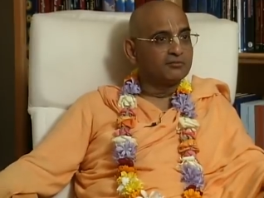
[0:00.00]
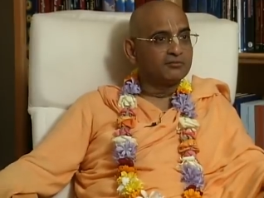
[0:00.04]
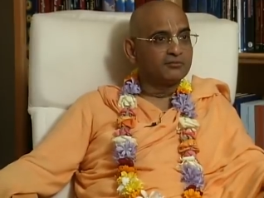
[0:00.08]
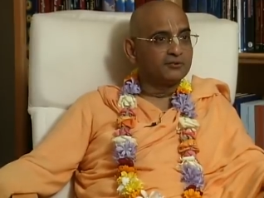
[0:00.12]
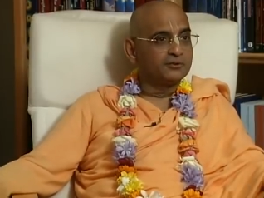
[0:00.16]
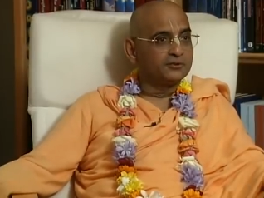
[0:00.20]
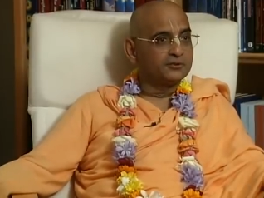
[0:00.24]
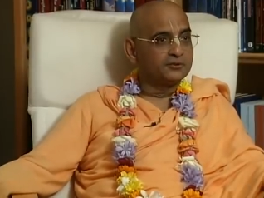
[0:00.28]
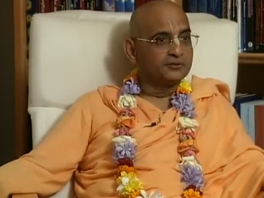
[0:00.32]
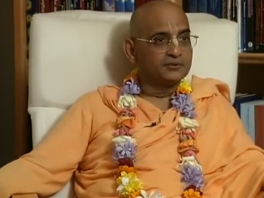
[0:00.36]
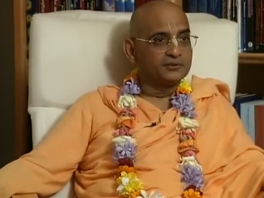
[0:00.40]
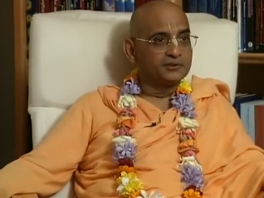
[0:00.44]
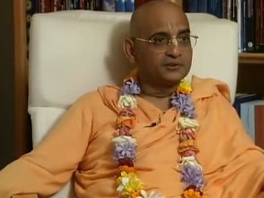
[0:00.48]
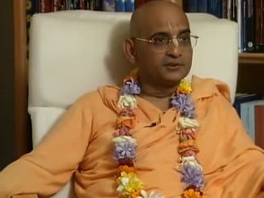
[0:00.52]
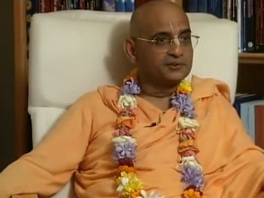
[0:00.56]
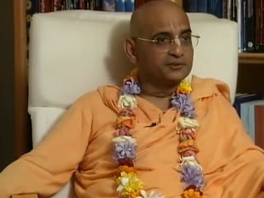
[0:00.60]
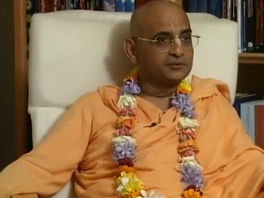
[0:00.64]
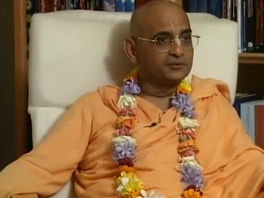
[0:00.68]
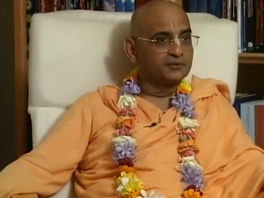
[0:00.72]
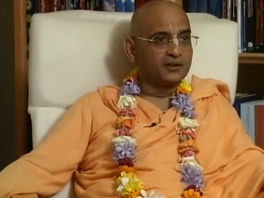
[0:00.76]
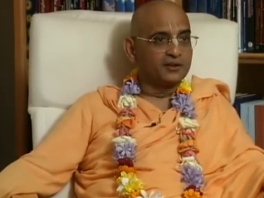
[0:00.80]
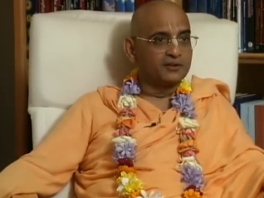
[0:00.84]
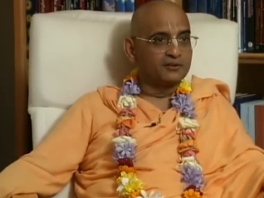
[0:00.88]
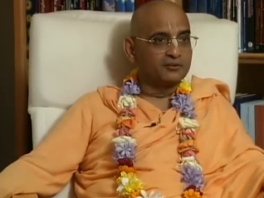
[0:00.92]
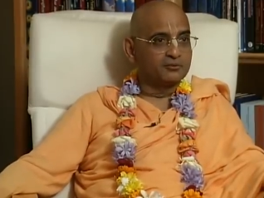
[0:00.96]
we should just
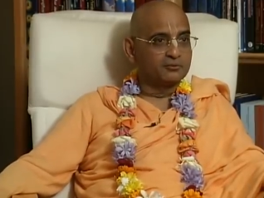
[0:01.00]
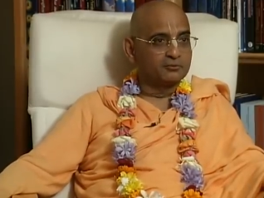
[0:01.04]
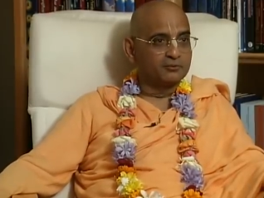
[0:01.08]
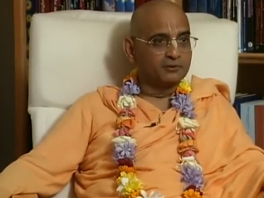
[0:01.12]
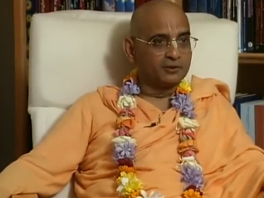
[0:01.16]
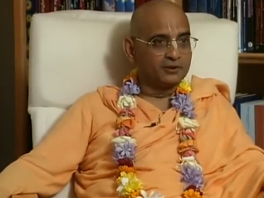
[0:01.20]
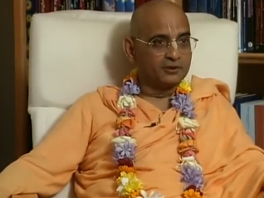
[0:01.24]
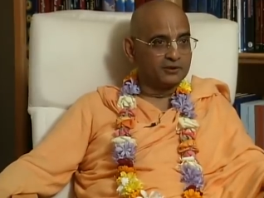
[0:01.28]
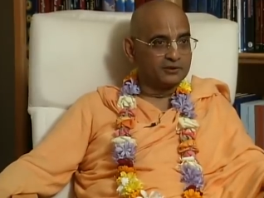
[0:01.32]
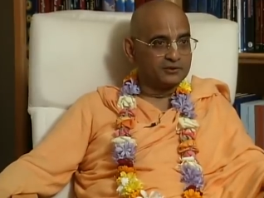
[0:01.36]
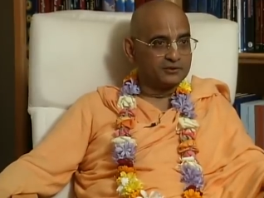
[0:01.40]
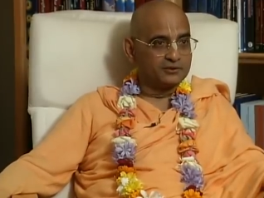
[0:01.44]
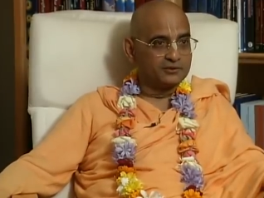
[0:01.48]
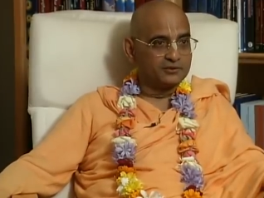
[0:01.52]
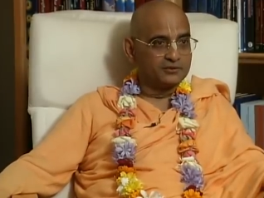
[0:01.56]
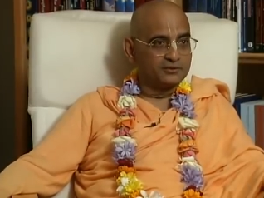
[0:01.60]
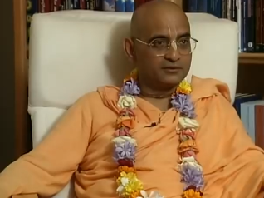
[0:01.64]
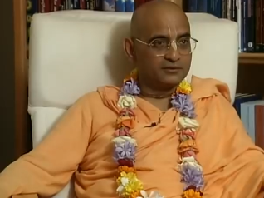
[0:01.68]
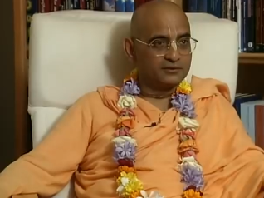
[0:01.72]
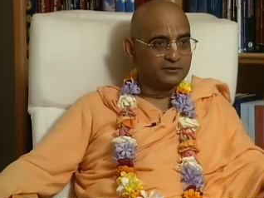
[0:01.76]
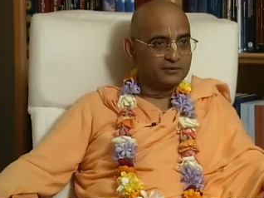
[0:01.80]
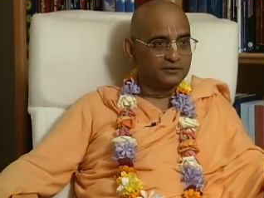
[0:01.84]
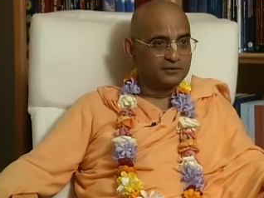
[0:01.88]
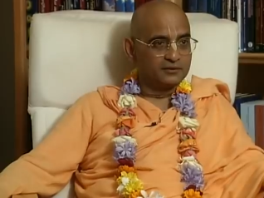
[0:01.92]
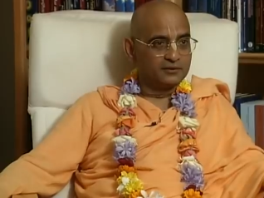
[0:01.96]
try to preach
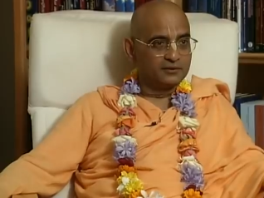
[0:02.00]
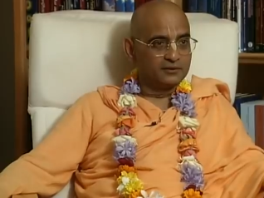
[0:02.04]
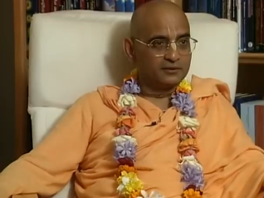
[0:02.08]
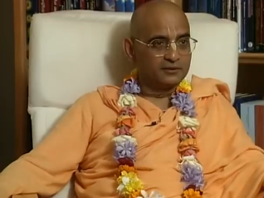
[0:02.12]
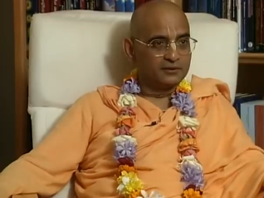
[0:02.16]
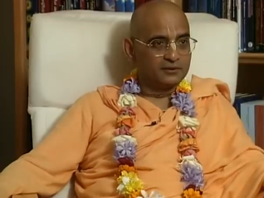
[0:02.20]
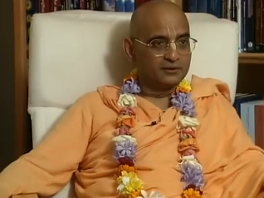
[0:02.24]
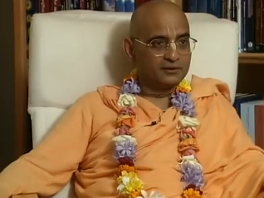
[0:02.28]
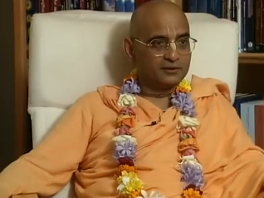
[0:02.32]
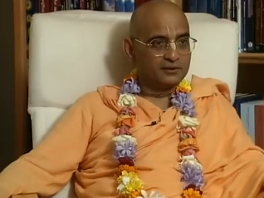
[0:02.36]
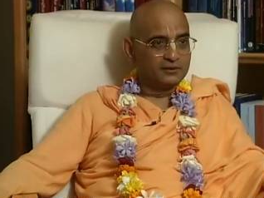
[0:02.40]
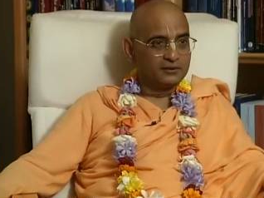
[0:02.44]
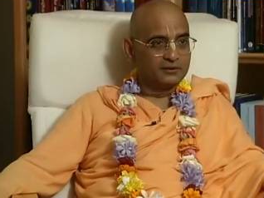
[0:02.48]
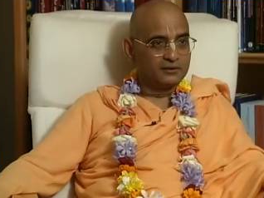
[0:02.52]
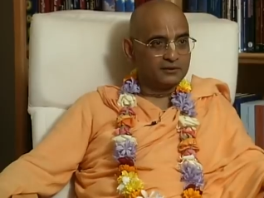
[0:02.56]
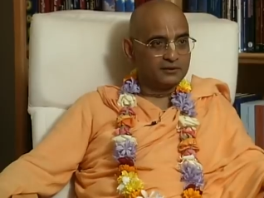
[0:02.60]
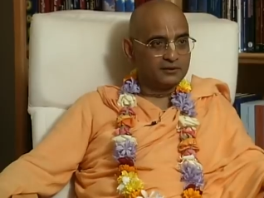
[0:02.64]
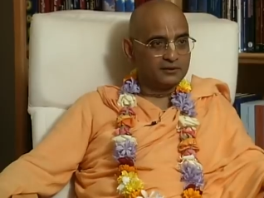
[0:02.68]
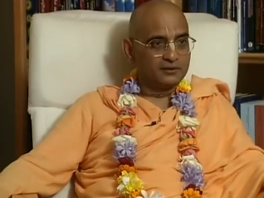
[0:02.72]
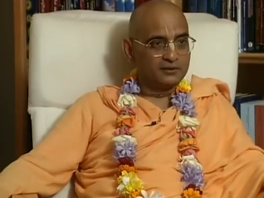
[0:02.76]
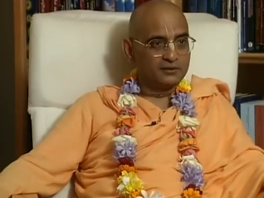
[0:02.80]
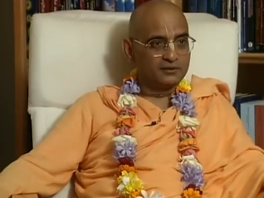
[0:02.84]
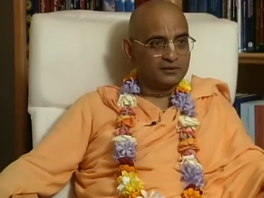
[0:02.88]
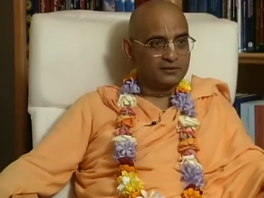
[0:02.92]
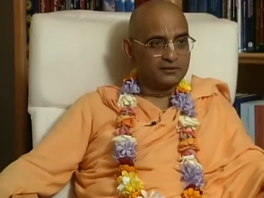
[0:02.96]

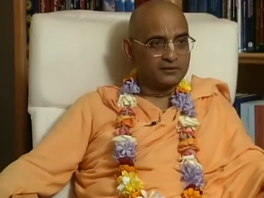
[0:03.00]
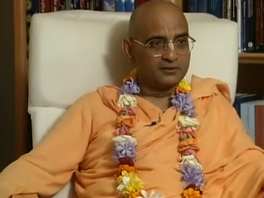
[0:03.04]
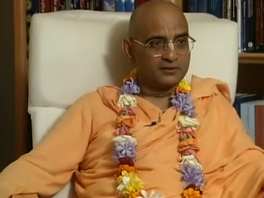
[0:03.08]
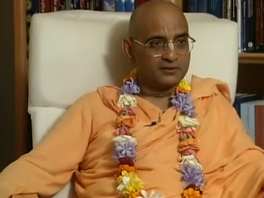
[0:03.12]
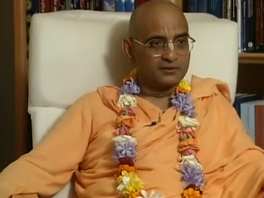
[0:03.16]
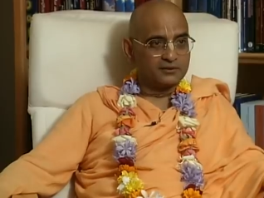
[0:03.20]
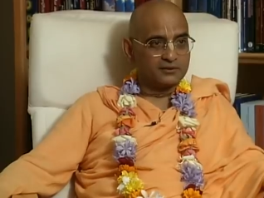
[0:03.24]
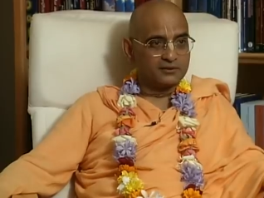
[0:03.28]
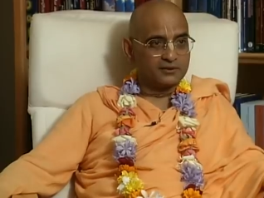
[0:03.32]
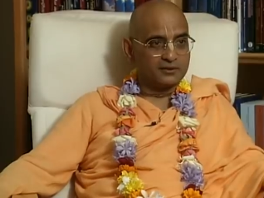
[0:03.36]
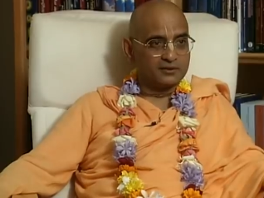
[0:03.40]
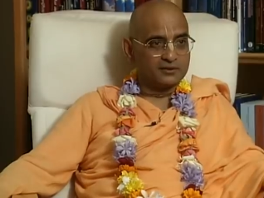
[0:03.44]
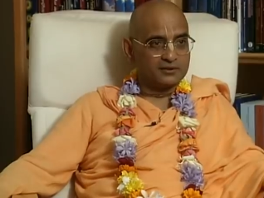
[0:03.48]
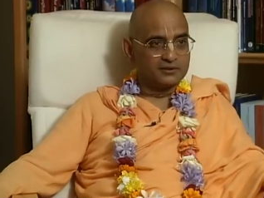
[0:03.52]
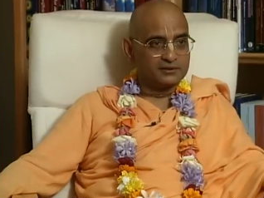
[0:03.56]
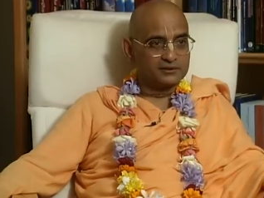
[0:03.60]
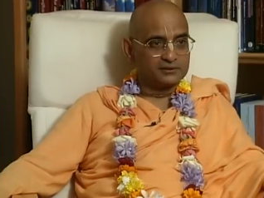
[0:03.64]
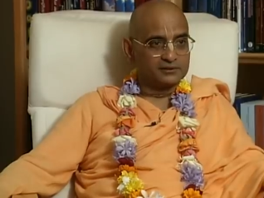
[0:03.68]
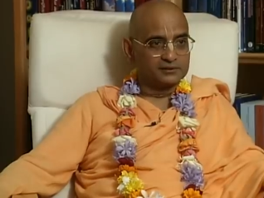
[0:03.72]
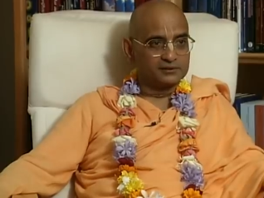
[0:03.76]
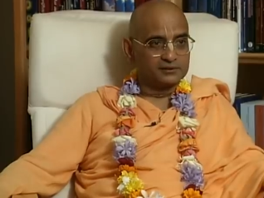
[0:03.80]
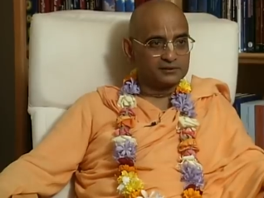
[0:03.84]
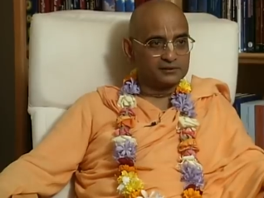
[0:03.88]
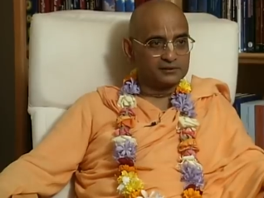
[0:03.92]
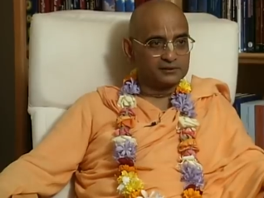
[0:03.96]
Krishna
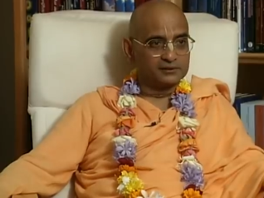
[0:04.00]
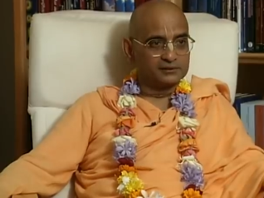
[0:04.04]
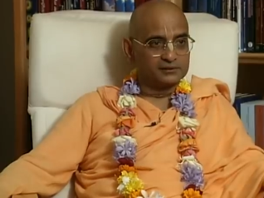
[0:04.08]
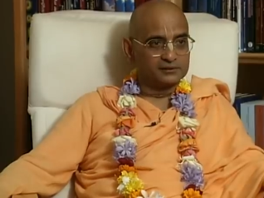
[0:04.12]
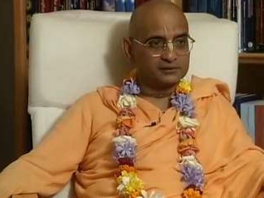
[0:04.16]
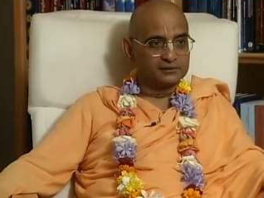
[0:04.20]
consciousness.